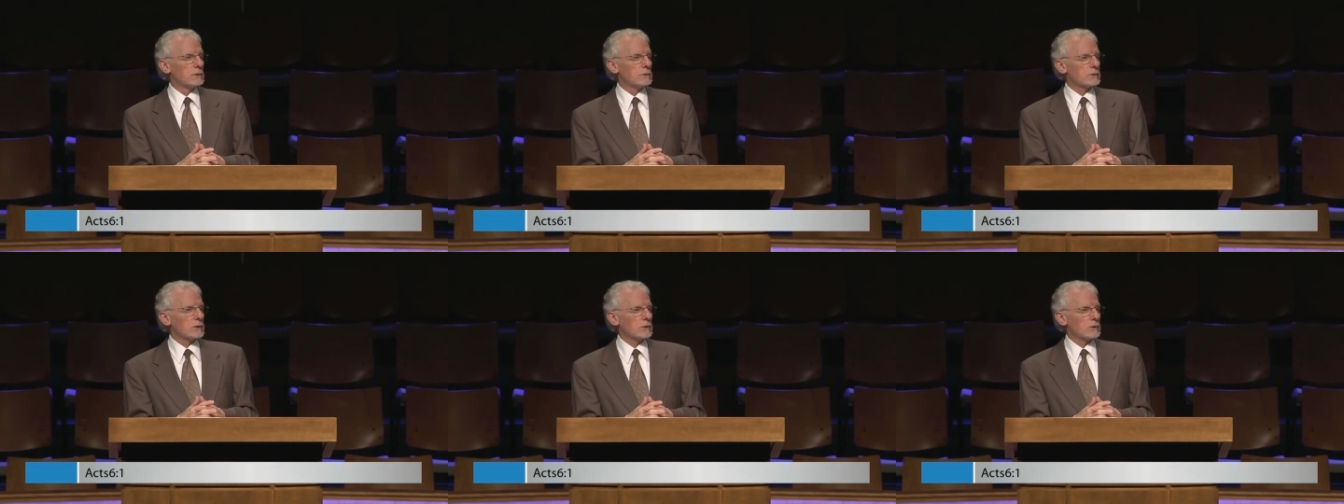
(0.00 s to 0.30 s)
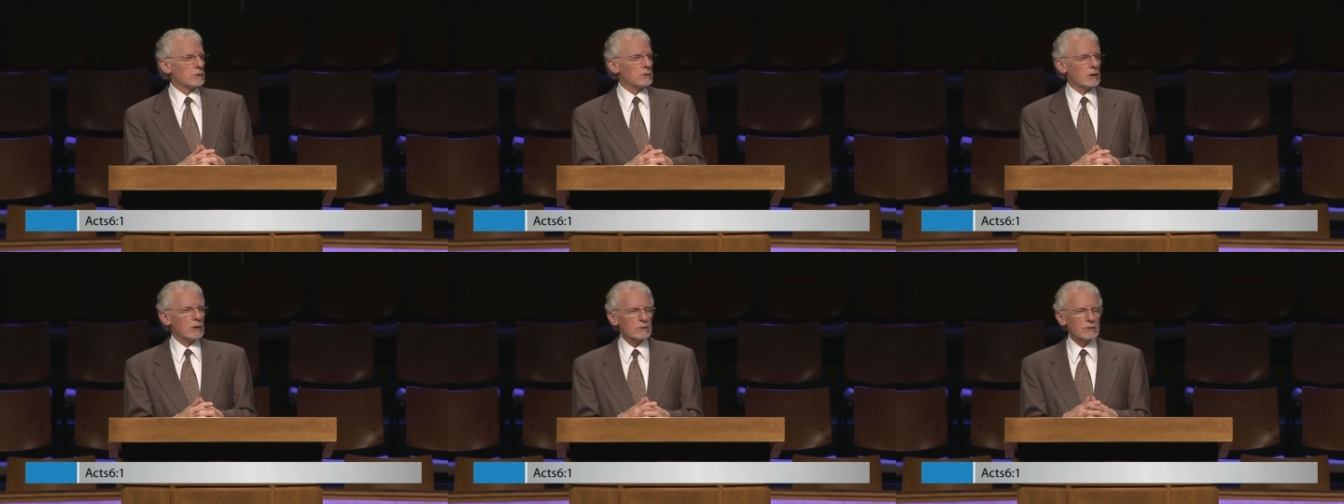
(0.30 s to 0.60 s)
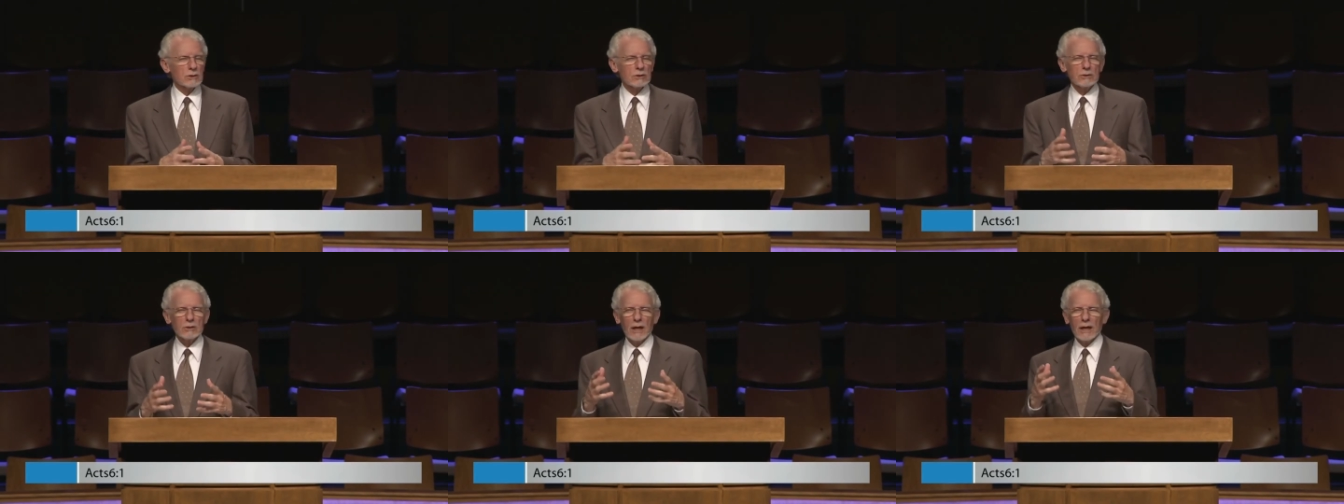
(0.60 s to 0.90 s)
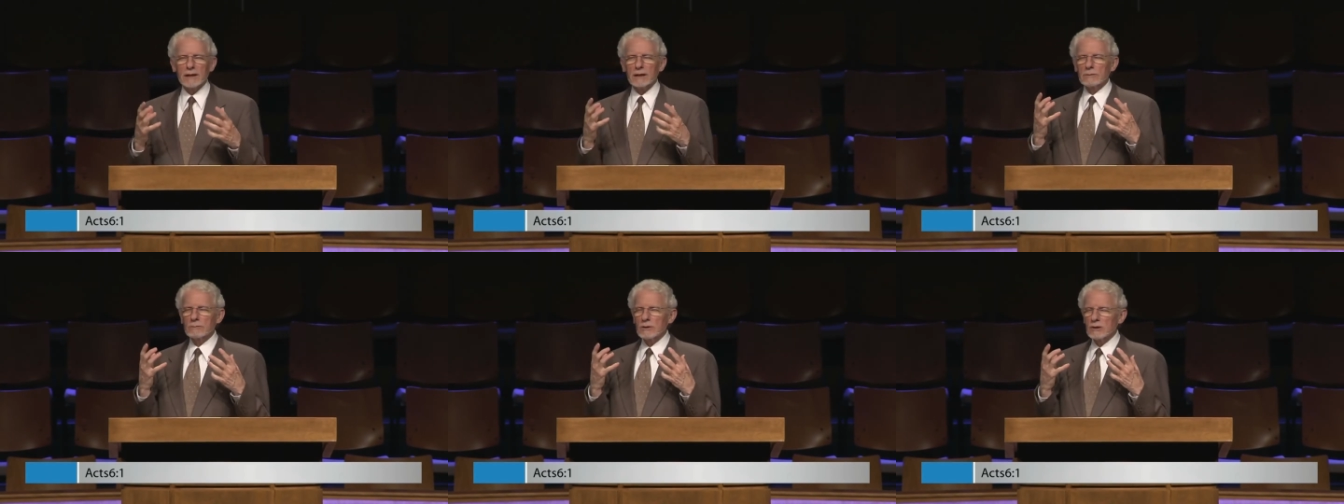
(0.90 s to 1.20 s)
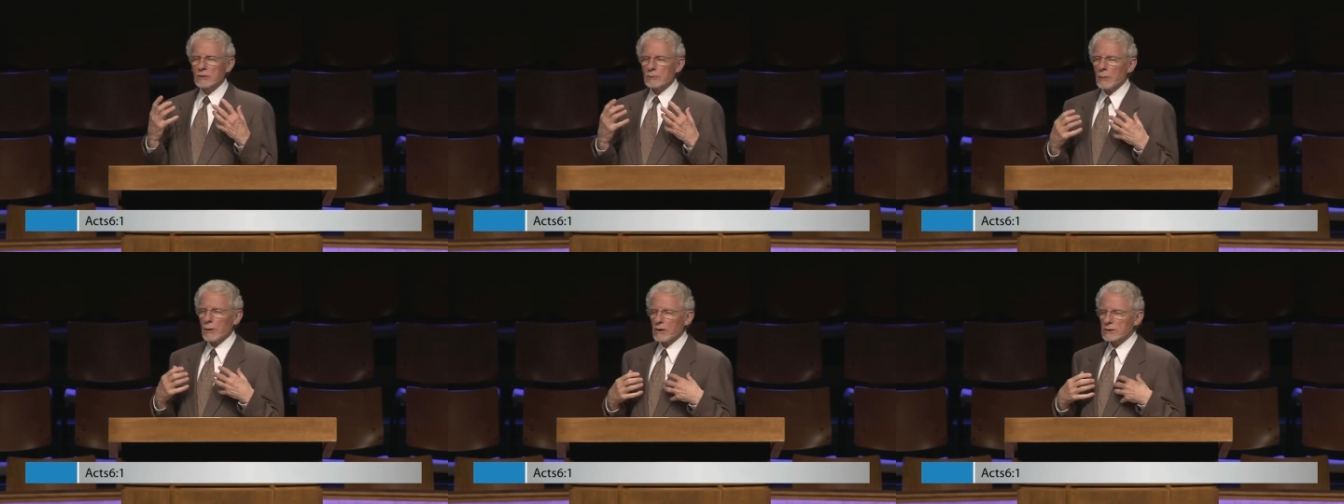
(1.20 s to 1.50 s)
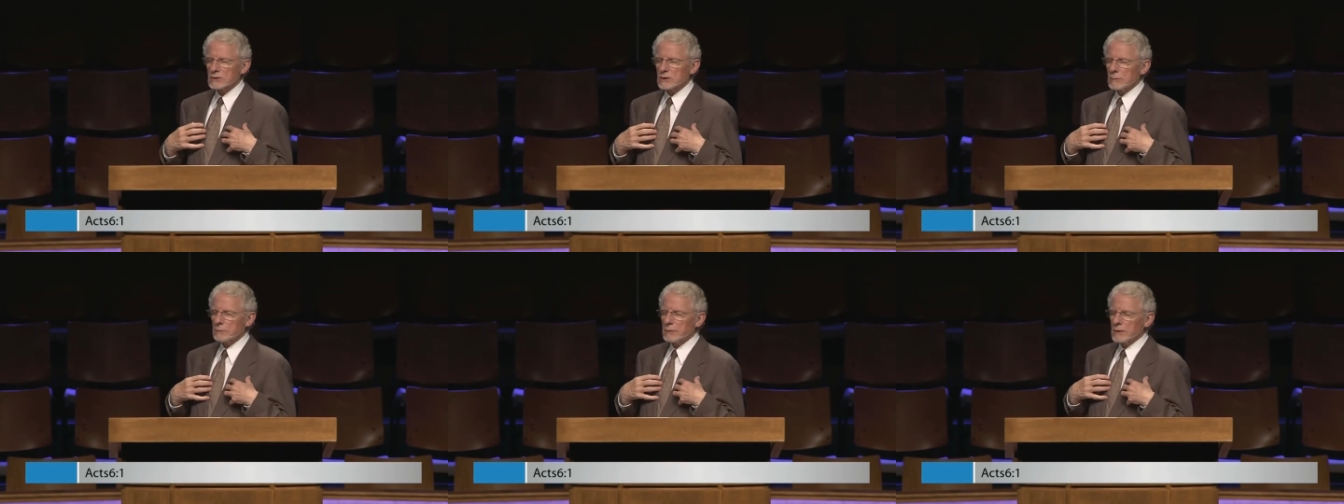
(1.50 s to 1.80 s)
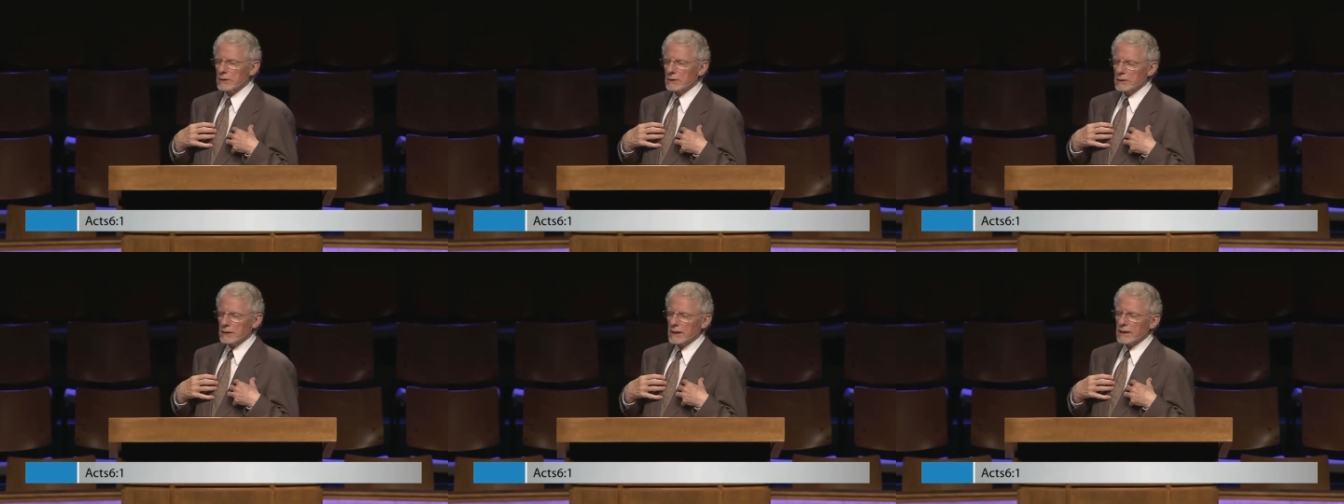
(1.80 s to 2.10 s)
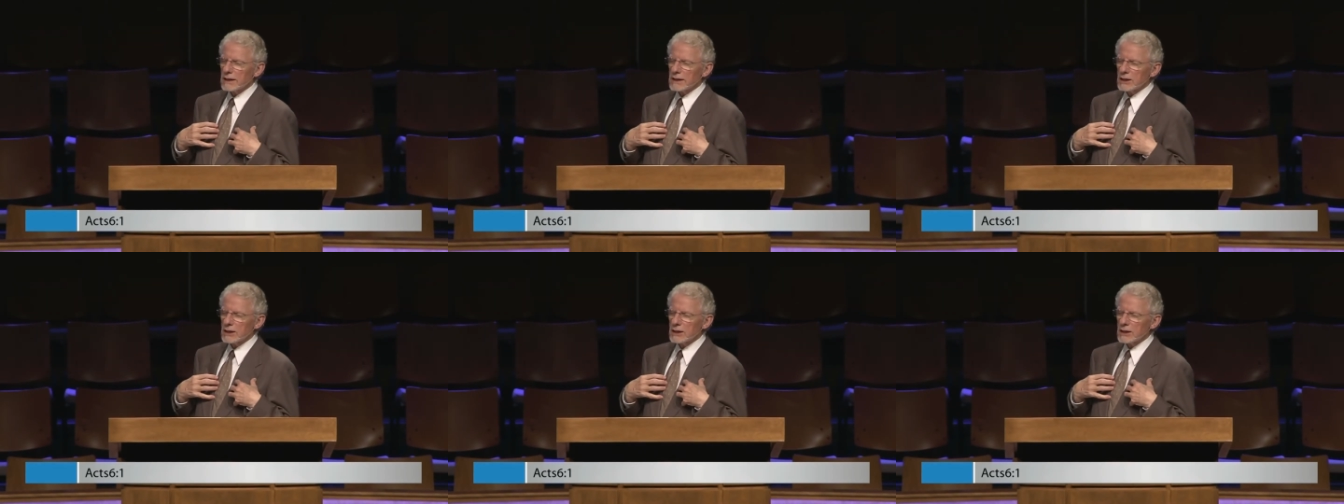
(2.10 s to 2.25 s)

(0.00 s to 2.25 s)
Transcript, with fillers: So the church had taken responsibility